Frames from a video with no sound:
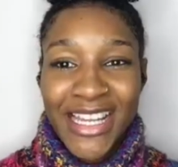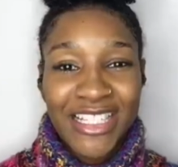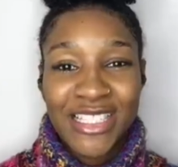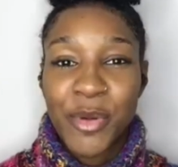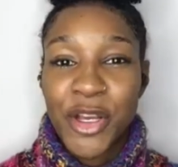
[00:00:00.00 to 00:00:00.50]

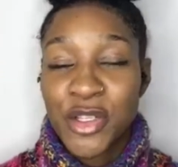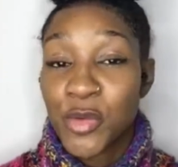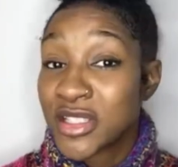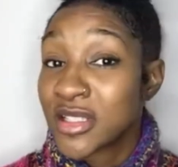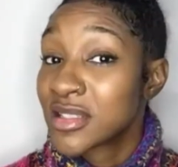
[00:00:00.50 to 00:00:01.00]
I suppose it
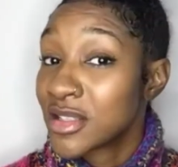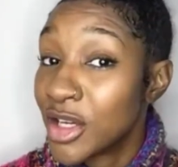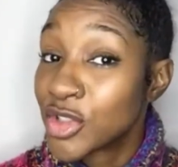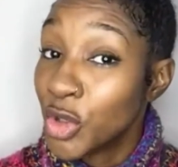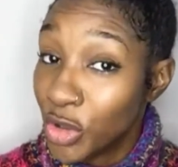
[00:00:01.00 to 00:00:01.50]
was the
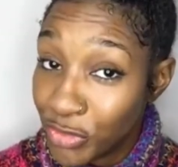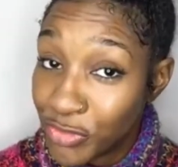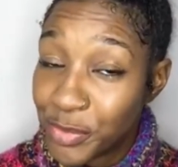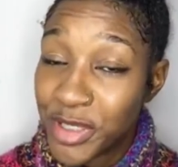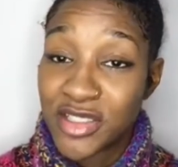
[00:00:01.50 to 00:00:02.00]
start
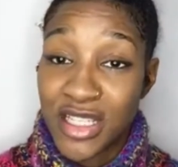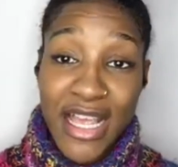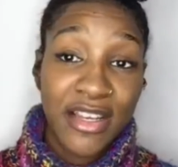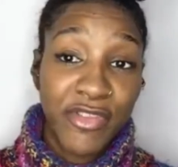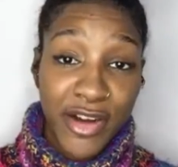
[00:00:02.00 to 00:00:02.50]
of, because I
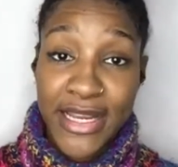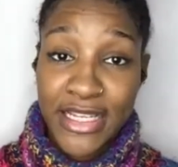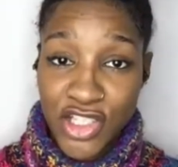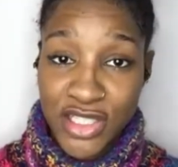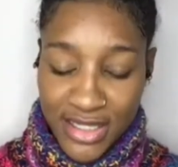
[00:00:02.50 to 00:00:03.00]
had very
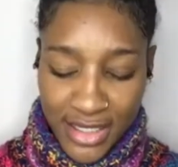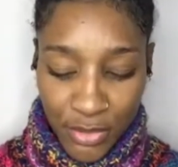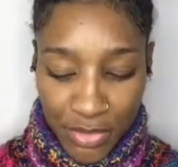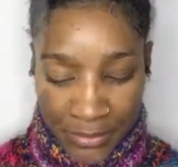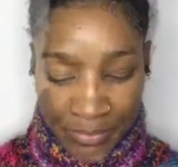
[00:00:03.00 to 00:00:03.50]
itchy
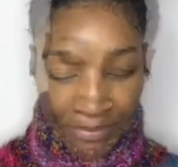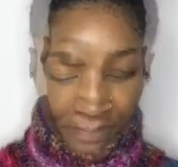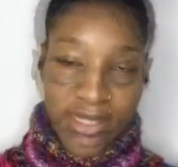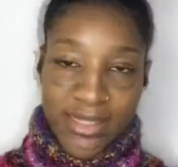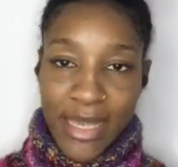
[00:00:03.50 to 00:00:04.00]
scalp.
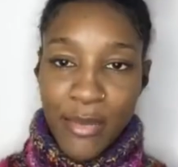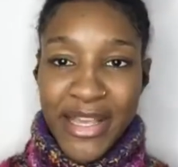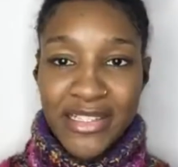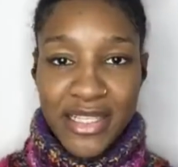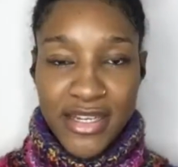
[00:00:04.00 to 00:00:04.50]
Now,
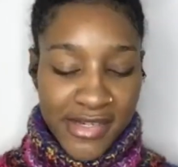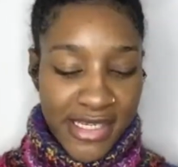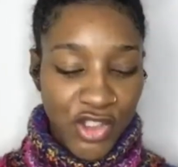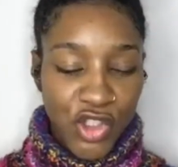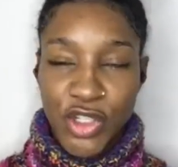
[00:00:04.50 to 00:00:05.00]
bacteria
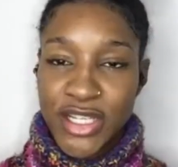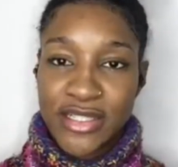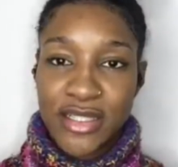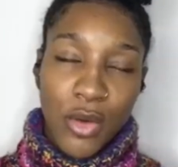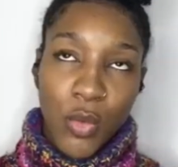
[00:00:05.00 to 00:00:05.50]

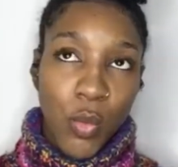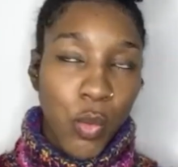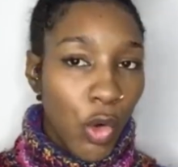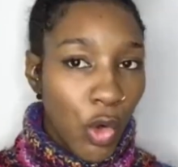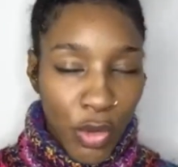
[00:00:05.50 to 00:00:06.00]
enjoys
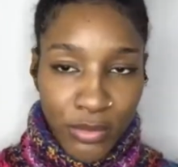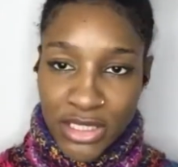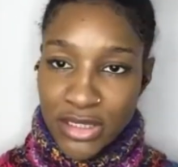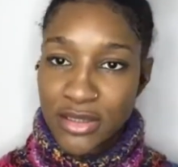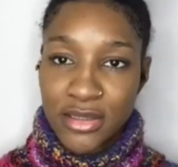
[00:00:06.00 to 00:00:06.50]

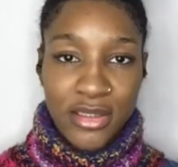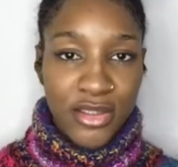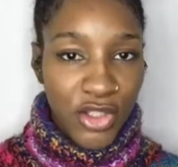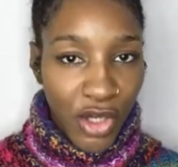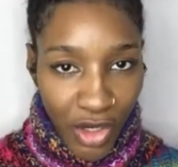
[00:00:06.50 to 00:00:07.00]
warm,
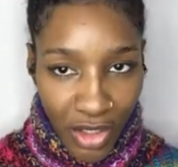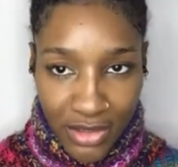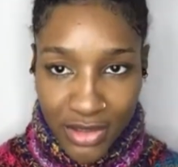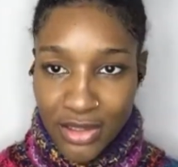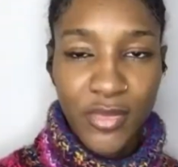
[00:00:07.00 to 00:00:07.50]

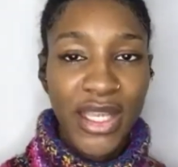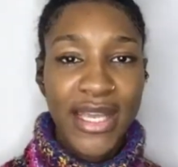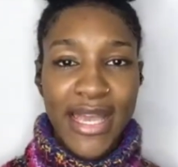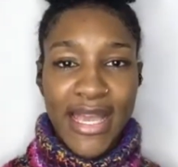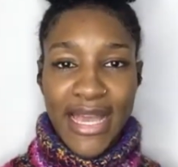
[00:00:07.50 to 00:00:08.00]
dark,
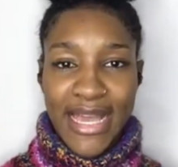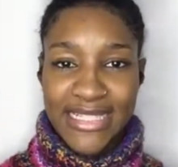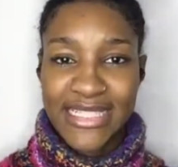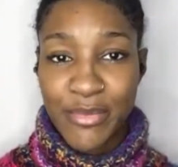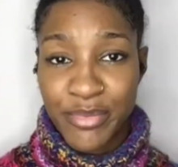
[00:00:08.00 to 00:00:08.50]

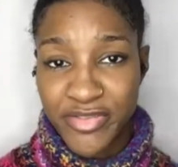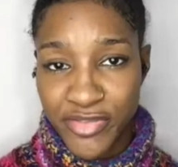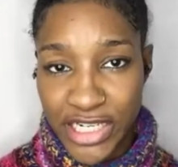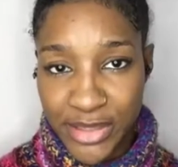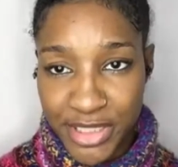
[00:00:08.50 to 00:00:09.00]
and damp
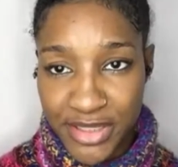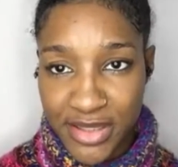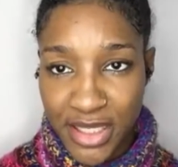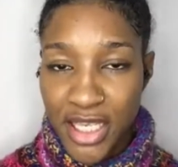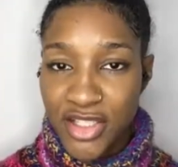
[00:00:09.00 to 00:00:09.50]

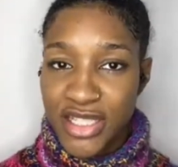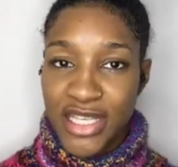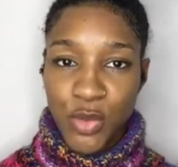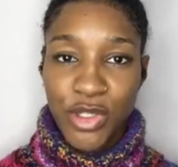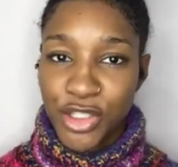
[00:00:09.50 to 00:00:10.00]
environments. So
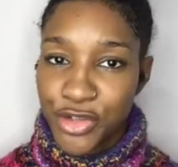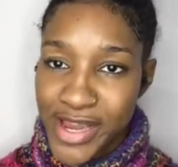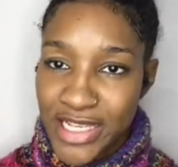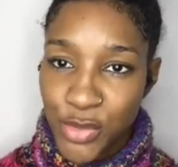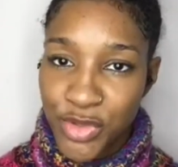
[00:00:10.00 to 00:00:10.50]
that's what you're
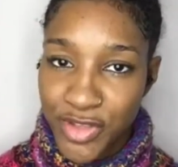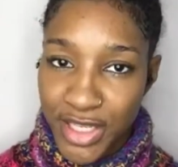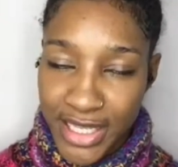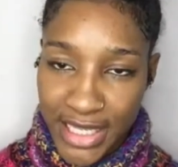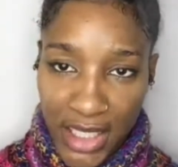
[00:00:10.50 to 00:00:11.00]
creating with your
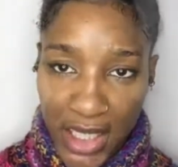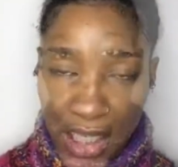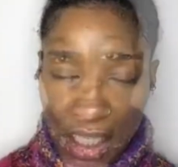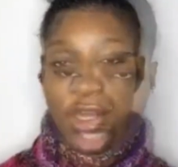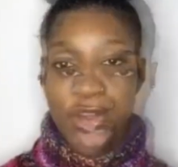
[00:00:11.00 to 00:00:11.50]
hair.
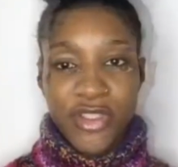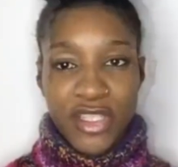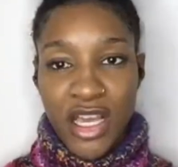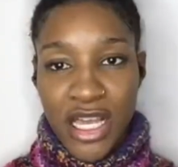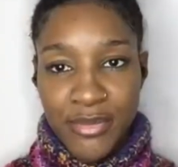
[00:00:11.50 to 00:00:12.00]
Over
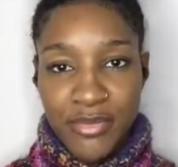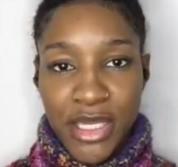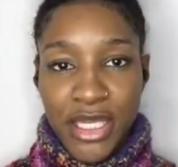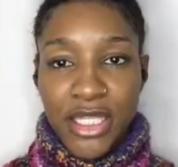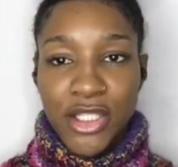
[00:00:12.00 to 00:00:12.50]
time,
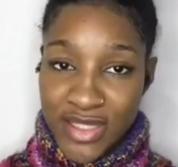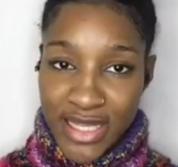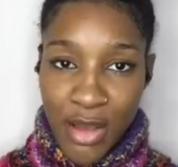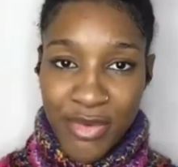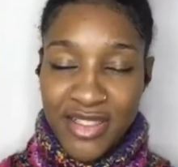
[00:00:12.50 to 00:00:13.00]
your
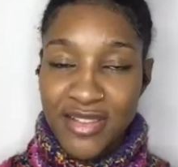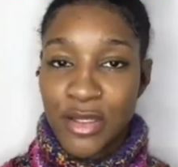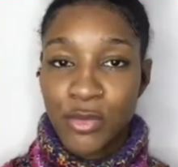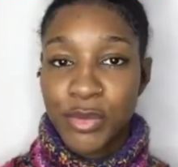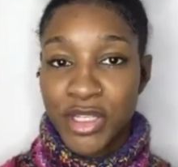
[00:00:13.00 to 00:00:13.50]
scalp, as I
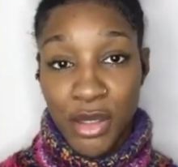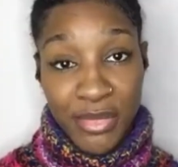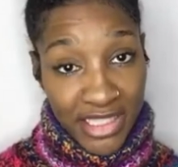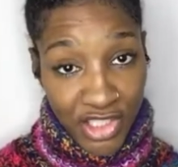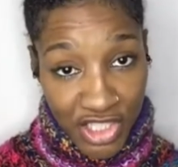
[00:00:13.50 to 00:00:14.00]
said, will
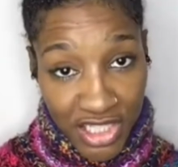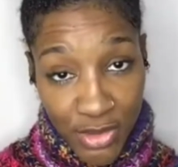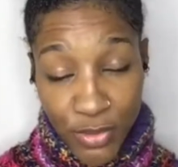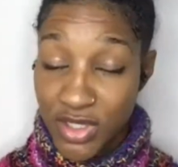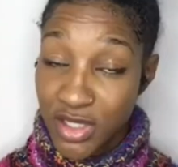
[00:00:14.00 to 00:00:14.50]
become itchy.
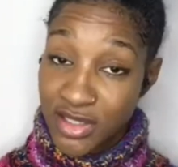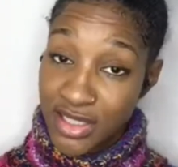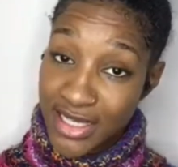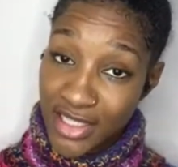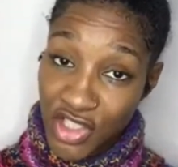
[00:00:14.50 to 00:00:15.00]
You'll start
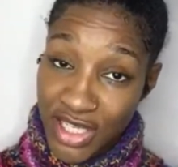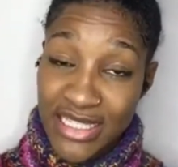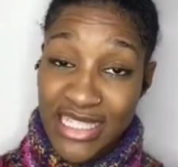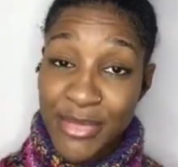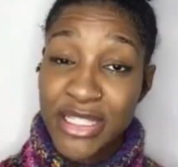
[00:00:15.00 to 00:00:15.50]
to itch it
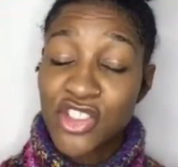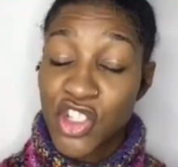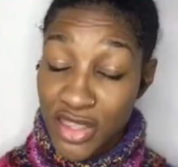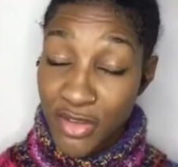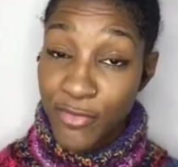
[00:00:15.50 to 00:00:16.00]
and
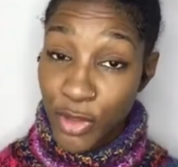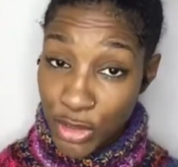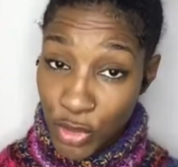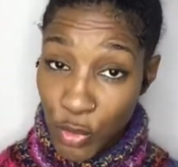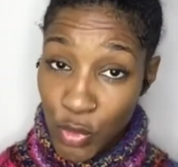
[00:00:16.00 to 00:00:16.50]
damage the
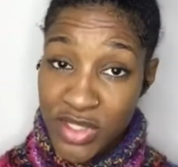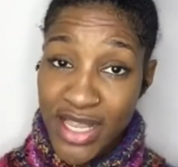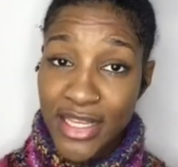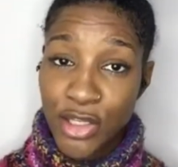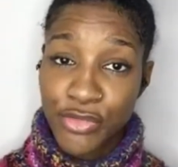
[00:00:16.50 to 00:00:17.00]
follicles
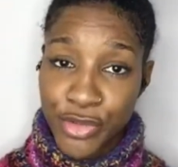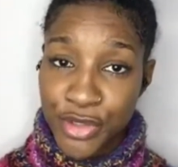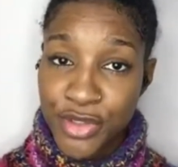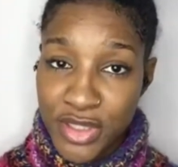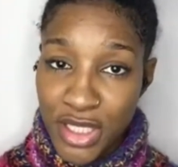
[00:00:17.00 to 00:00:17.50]
at your
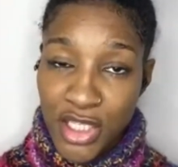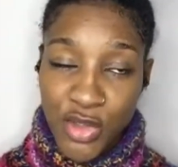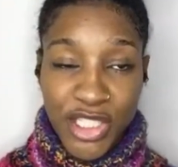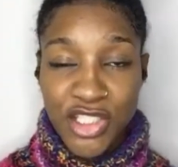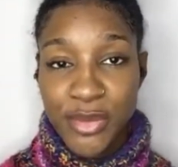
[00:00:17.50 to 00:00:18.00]
roots.
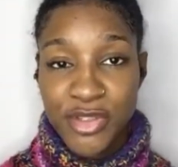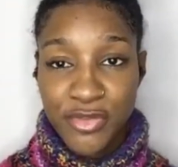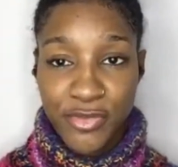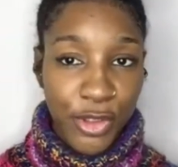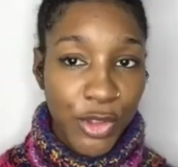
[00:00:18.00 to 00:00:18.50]
So when you damage
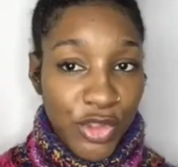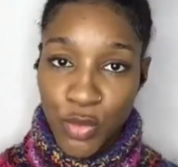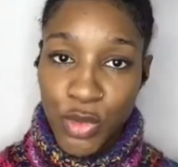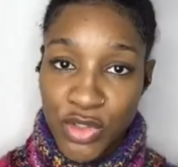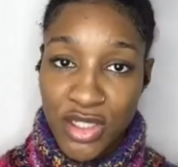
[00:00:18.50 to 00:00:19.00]
the follicles,
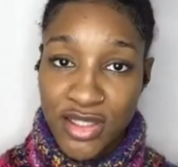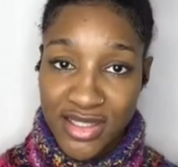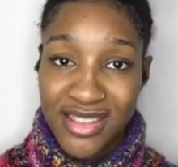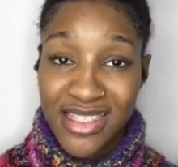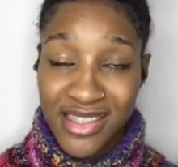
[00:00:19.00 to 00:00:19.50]
start
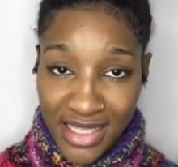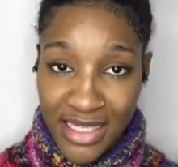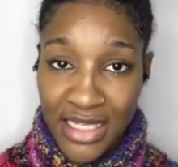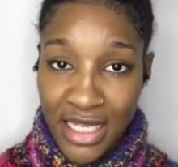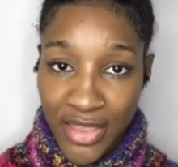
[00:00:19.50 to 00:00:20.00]
to see
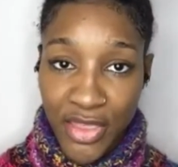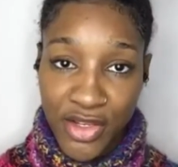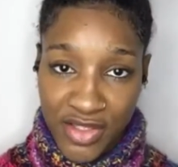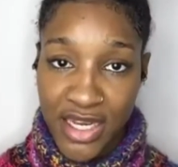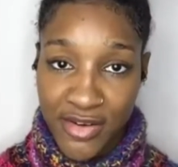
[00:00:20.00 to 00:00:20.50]
thinning in
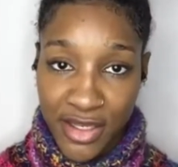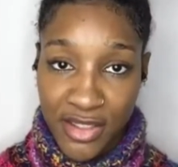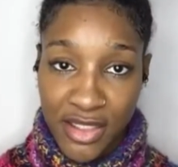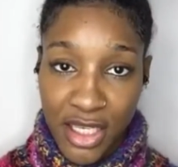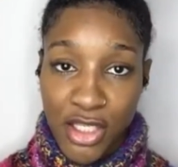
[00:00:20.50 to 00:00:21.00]
those
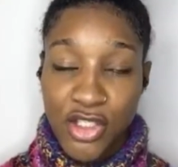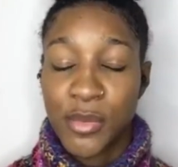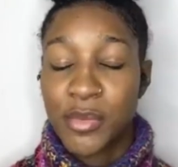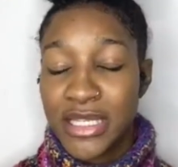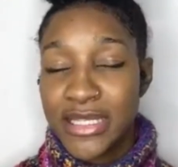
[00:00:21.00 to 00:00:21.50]
areas.
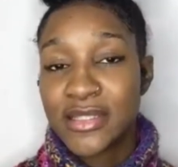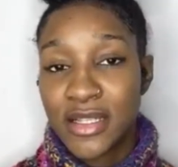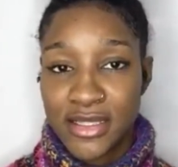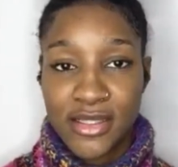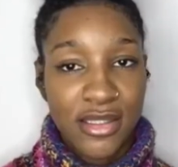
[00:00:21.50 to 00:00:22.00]
So please,
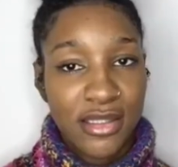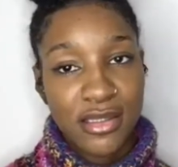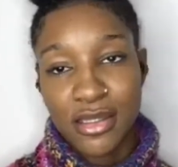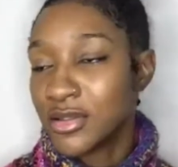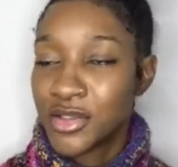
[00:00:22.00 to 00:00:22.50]
guys,
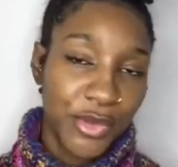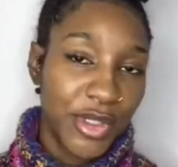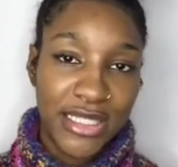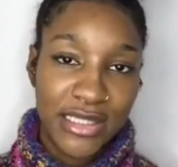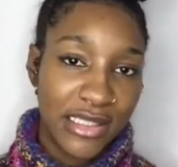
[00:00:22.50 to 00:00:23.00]
don't do
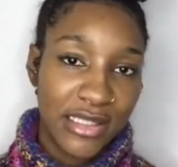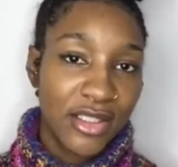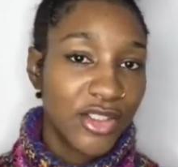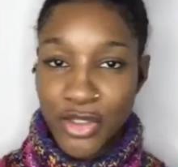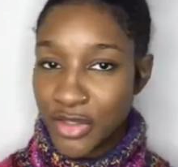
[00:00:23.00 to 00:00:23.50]
what I did.
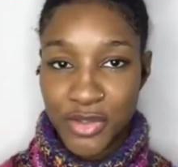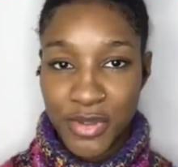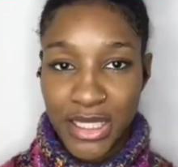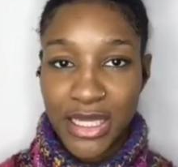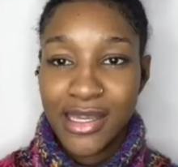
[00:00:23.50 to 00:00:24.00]
Don't do
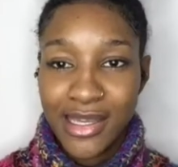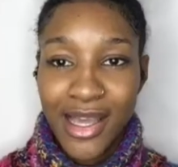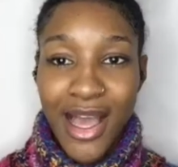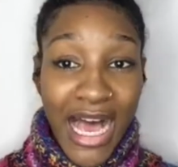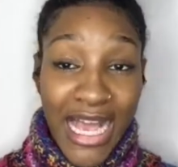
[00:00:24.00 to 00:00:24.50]
it.
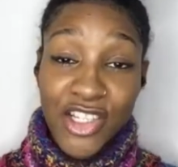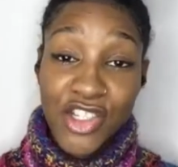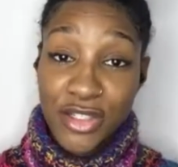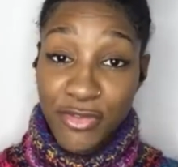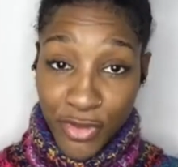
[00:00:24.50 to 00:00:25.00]
I
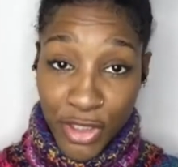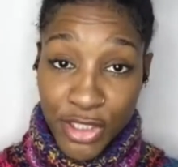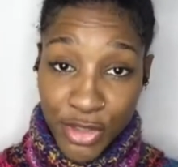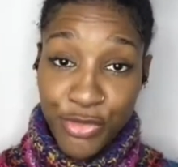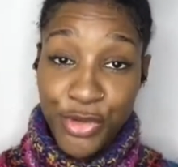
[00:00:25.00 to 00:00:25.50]
actually
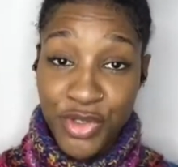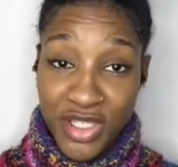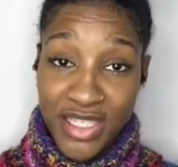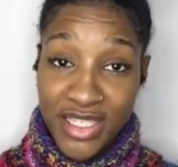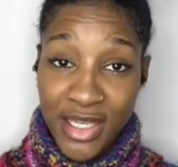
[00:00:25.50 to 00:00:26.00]
followed a
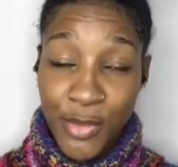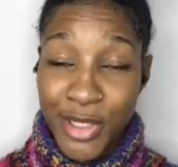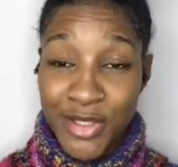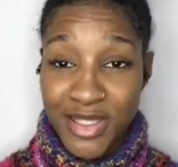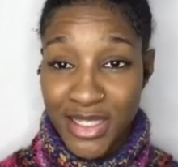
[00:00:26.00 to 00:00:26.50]
routine. I
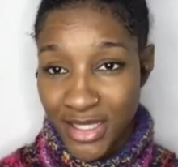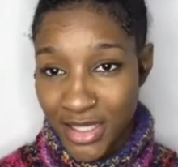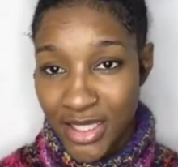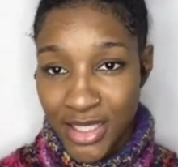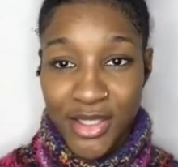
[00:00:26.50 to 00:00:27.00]
won't
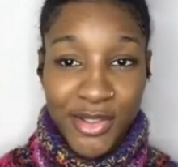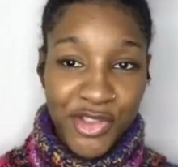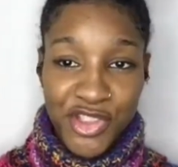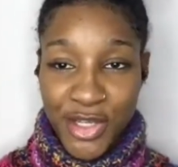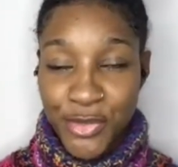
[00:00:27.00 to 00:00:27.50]
say
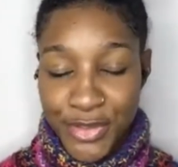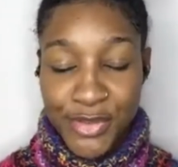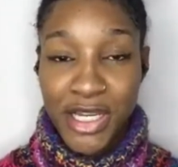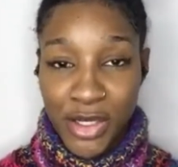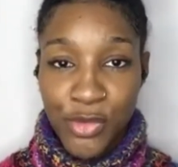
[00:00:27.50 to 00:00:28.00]
whose channel it was,
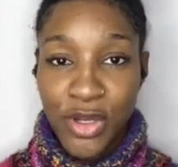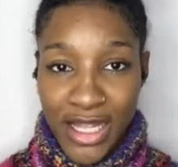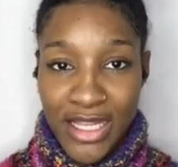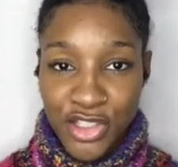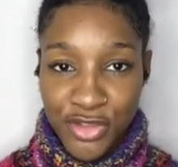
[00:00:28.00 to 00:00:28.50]
but
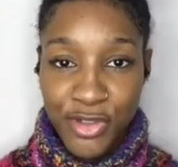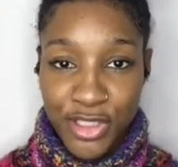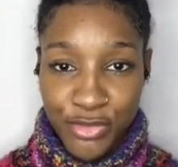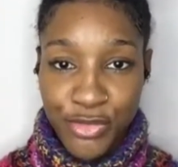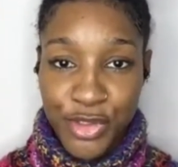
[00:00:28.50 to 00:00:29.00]
I actually
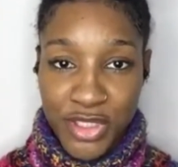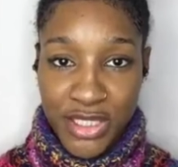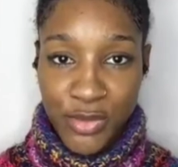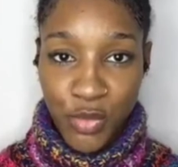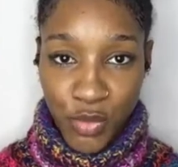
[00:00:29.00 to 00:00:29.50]
followed a
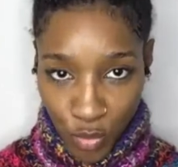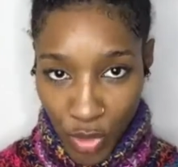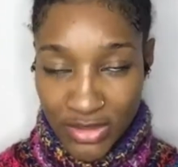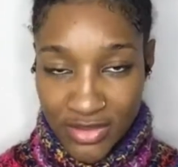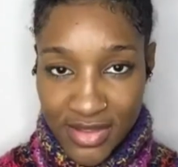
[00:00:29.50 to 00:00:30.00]
routine
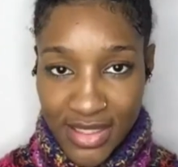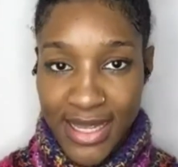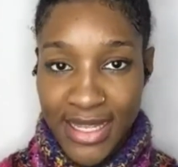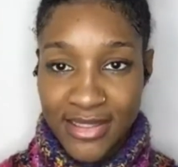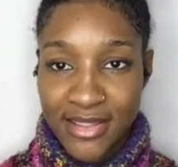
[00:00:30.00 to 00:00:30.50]
once,
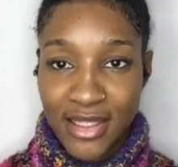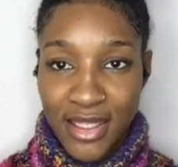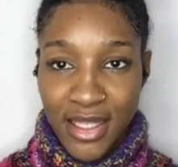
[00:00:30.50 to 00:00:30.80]
and